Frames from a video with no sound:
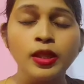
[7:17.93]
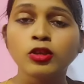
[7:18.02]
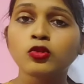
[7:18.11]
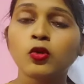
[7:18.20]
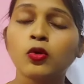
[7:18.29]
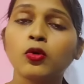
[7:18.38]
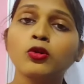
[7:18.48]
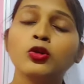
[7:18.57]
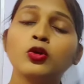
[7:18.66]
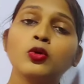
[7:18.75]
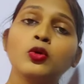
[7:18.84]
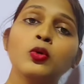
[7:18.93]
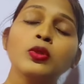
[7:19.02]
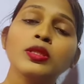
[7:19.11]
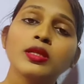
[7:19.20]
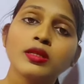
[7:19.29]
So to
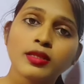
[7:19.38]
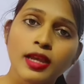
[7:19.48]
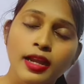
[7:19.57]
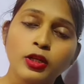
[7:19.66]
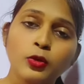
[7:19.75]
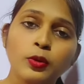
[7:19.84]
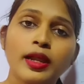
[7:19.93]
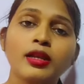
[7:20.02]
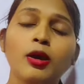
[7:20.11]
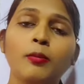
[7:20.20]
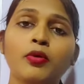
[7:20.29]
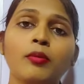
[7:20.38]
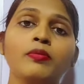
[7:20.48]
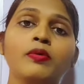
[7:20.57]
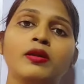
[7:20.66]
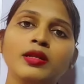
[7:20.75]
do this and to get a
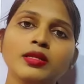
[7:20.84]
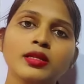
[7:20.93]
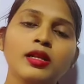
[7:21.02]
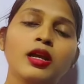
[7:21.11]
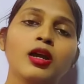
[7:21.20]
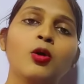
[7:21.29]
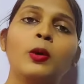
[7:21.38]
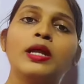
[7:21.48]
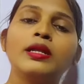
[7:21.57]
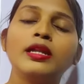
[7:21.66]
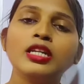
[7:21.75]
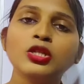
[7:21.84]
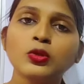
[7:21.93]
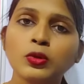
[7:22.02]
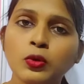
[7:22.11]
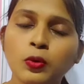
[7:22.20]
proper result, one needs
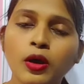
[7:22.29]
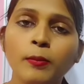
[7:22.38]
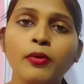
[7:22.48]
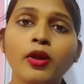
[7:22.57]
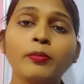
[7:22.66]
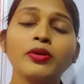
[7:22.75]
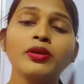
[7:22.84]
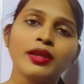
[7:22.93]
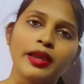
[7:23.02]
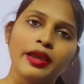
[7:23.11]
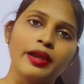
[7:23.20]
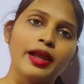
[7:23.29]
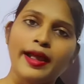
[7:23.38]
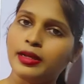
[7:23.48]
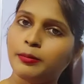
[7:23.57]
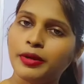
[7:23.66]
to do a proper care
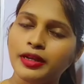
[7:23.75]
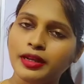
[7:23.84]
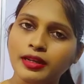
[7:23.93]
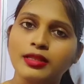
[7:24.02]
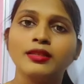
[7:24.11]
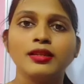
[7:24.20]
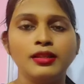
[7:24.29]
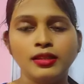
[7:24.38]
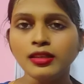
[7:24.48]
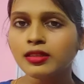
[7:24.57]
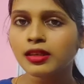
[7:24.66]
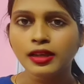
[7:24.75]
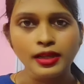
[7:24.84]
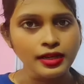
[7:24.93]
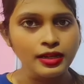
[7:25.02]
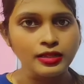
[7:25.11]
and maintenance in this
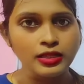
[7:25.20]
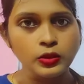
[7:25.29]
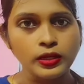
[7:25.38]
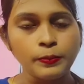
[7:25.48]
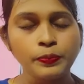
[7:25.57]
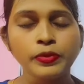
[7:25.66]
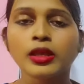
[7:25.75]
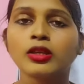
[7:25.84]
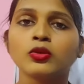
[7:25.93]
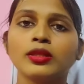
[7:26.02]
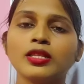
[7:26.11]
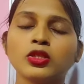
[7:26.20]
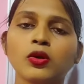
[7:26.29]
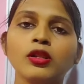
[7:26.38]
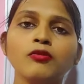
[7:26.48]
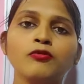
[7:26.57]
industry. So that's
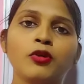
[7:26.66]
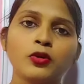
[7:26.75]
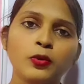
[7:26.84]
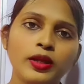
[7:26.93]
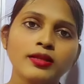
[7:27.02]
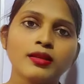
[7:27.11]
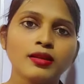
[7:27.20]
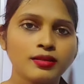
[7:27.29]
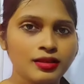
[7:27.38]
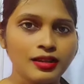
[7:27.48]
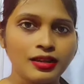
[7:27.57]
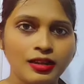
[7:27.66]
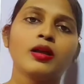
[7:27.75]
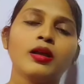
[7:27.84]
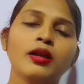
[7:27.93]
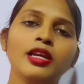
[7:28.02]
all for today's sericulture.
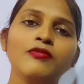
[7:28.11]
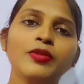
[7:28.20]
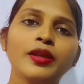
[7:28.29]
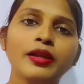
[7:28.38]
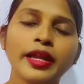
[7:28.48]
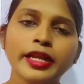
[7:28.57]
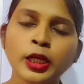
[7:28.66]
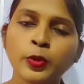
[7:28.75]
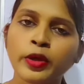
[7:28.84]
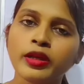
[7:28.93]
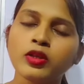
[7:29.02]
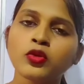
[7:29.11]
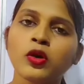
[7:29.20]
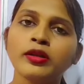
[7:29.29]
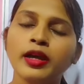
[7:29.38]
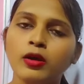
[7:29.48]
If there are any queries
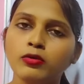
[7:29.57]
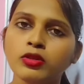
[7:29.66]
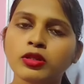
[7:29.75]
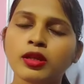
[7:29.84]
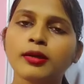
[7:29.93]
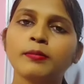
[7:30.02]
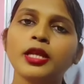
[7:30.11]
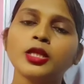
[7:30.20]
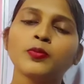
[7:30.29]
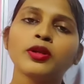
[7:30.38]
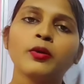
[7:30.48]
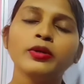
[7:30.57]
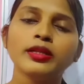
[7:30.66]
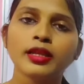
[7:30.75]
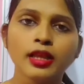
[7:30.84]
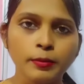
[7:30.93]
or doubts, please put down
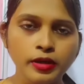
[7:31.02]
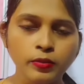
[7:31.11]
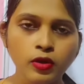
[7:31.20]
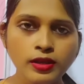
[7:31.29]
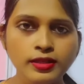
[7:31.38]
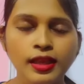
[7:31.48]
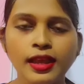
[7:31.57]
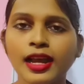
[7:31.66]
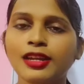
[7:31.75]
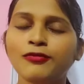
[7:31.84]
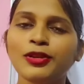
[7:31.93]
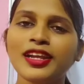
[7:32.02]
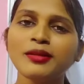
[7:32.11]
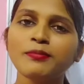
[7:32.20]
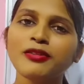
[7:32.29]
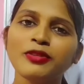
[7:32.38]
in the comment box, and if you
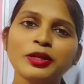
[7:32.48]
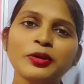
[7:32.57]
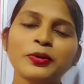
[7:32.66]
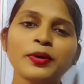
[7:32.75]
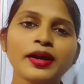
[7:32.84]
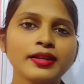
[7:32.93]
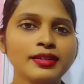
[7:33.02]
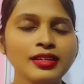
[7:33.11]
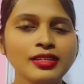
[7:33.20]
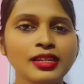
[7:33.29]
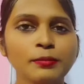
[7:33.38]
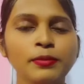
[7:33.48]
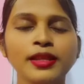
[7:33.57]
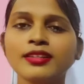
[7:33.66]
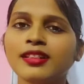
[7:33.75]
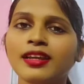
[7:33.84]
like my video and teaching,
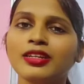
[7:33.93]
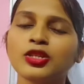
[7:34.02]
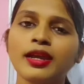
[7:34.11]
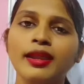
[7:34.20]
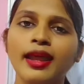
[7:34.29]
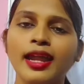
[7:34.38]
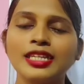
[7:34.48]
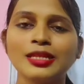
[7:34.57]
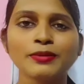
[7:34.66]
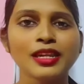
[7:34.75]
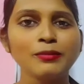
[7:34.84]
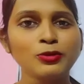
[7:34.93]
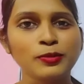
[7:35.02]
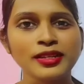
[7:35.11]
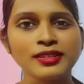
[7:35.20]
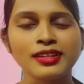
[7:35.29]
please like, share and subscribe to
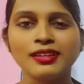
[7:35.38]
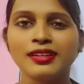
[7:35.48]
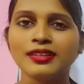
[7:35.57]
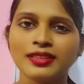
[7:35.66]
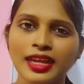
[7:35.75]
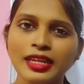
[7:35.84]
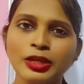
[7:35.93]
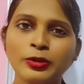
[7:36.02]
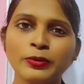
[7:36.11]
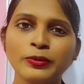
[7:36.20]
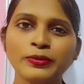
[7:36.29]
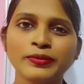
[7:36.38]
my channel. Thank you.